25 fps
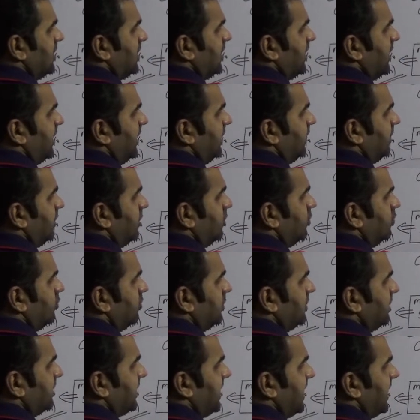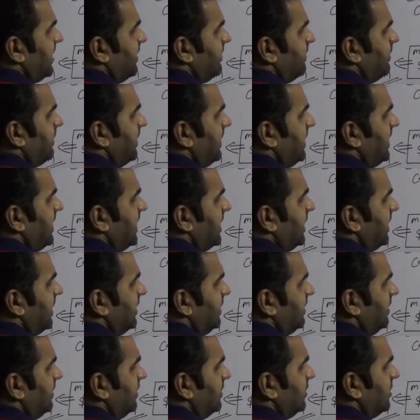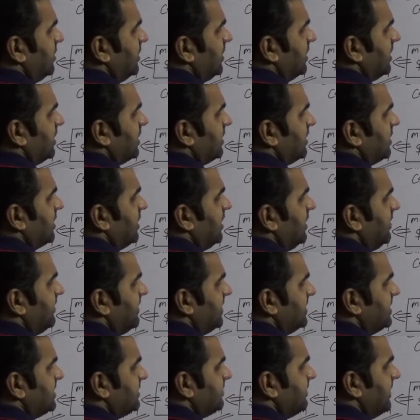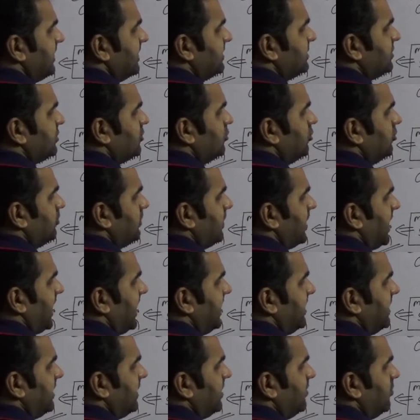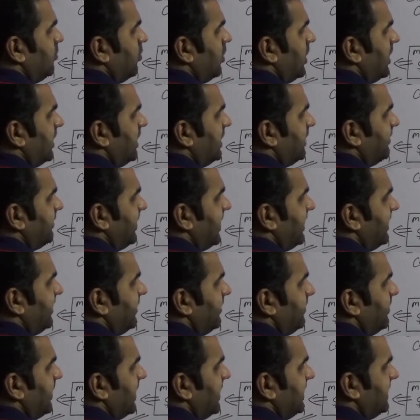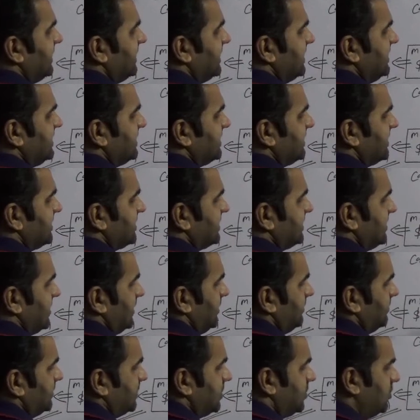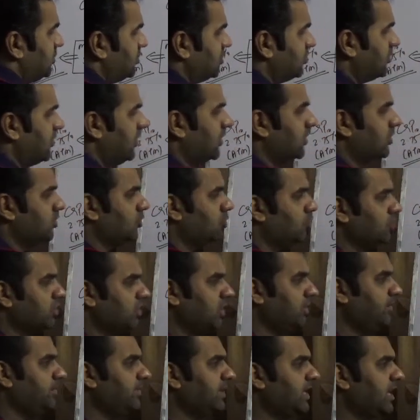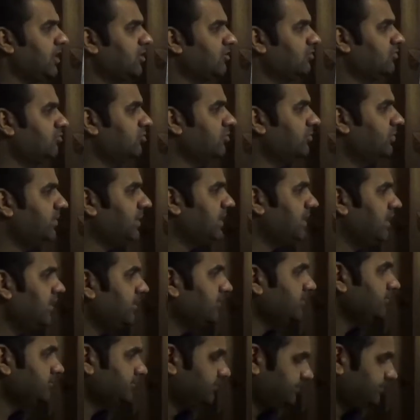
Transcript: into 10 billion. 3 months we assume 91 divided by 360. So our total payout would be